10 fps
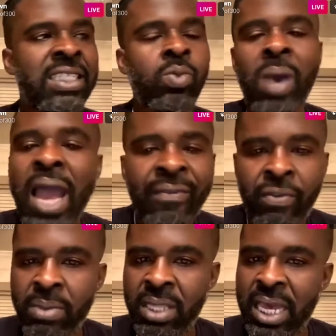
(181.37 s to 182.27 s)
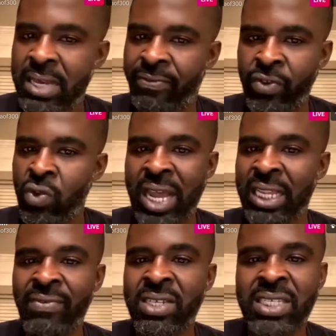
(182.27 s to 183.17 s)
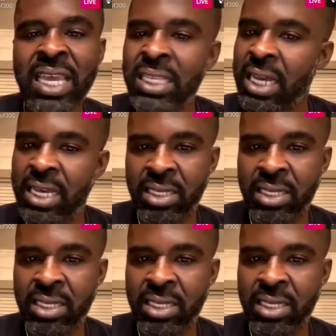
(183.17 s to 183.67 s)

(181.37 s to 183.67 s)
exactly. Not even say nothing.